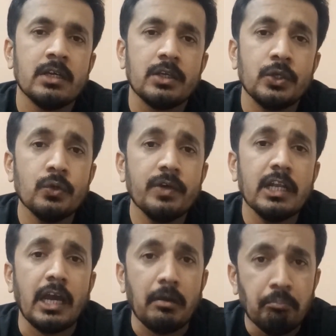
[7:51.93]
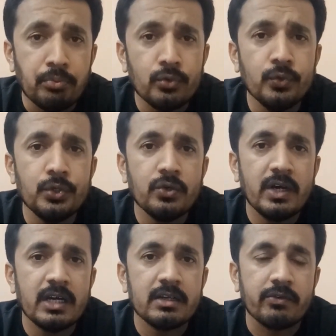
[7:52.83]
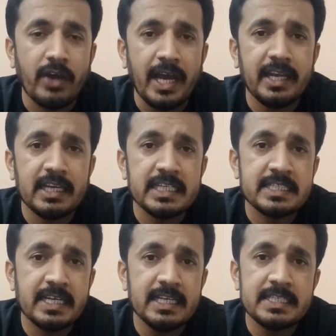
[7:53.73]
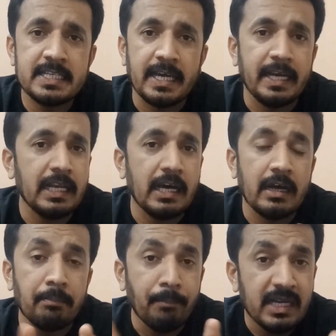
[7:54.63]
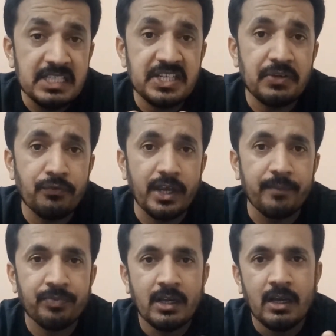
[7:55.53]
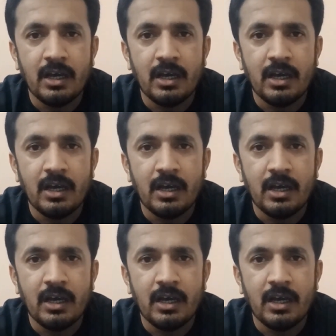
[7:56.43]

you will improve your writing skills in an amazing way.